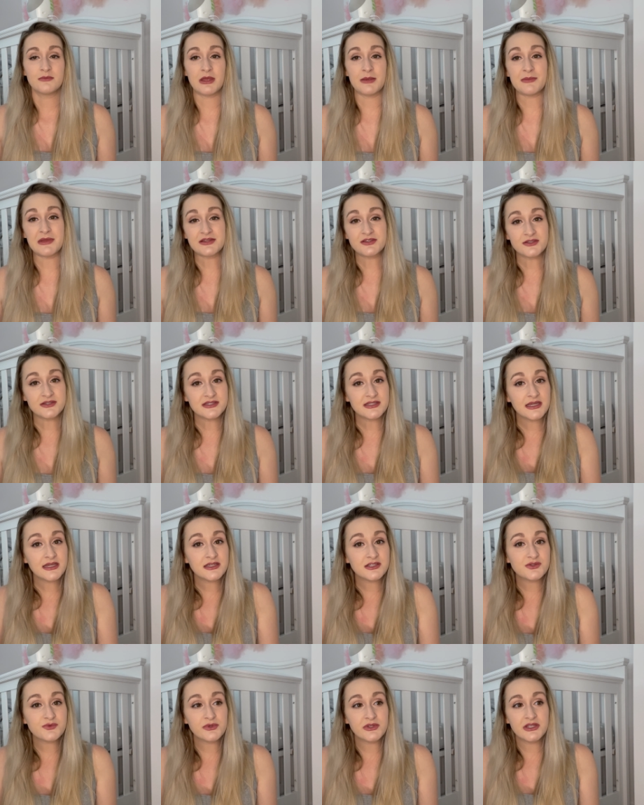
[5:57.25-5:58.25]
My mental state
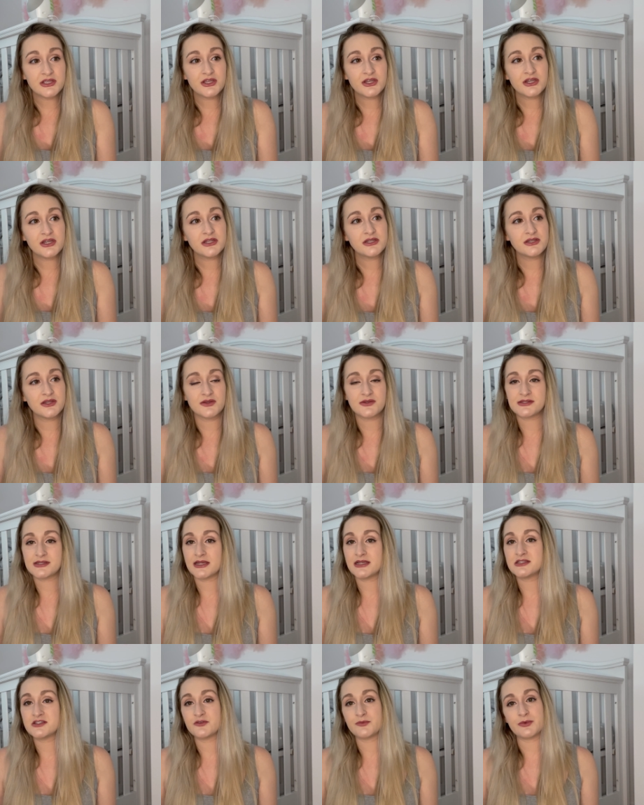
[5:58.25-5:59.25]
is really good, no
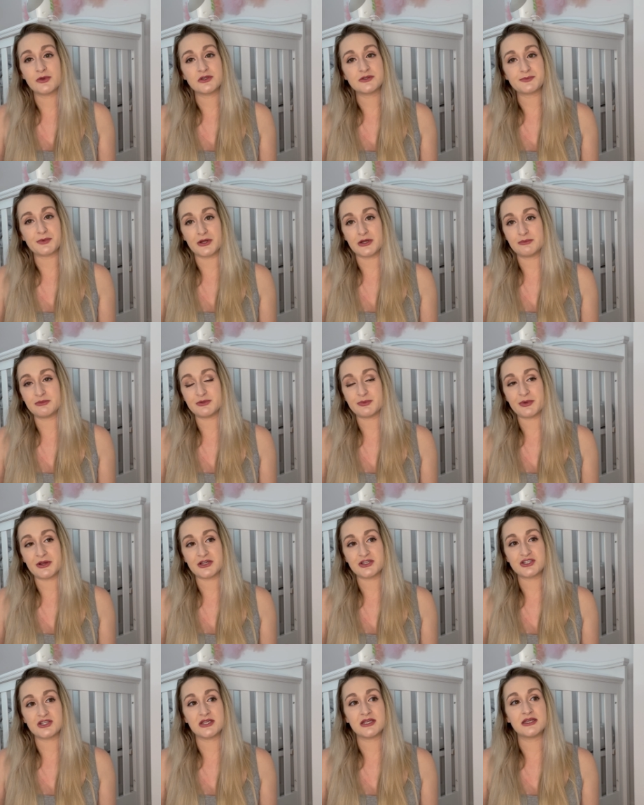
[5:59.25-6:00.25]
signs of postpartum
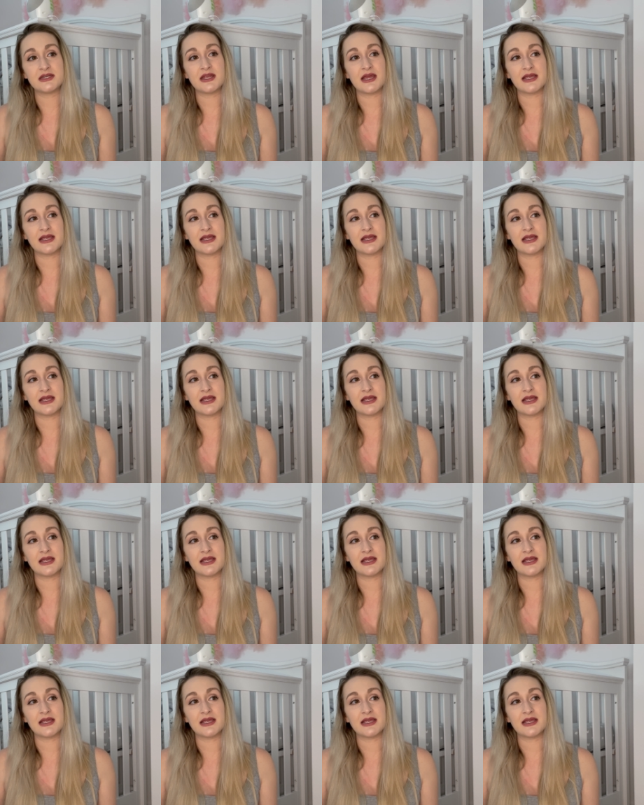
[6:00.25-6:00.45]
depression.